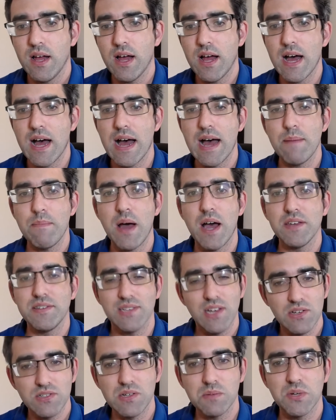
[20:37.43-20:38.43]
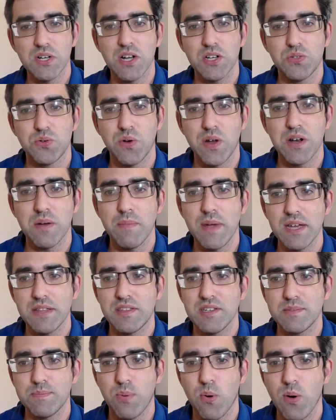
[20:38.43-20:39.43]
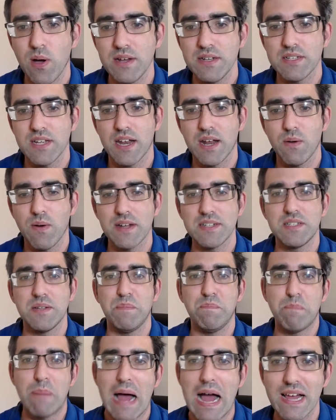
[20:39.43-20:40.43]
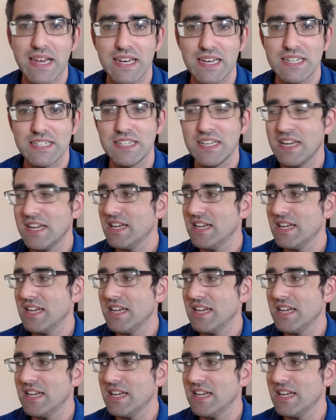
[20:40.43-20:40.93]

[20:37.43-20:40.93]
I saw someone on Twitter make this point and I want to back it.